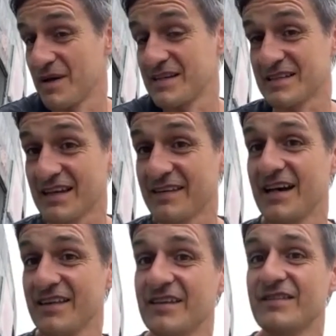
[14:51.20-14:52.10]
bands like that.
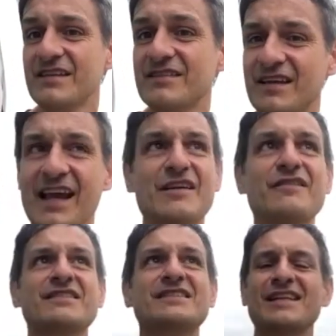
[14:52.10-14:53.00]
And they're
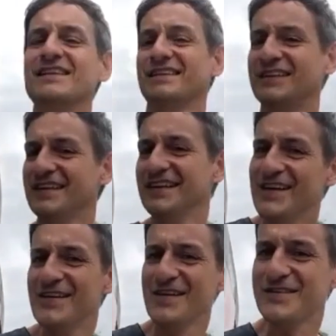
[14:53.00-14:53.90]
still.
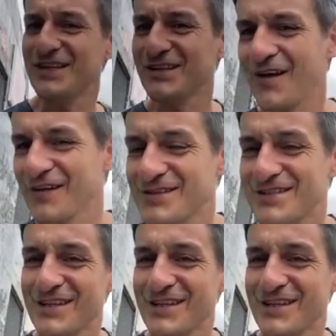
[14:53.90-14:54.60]
They've still got. I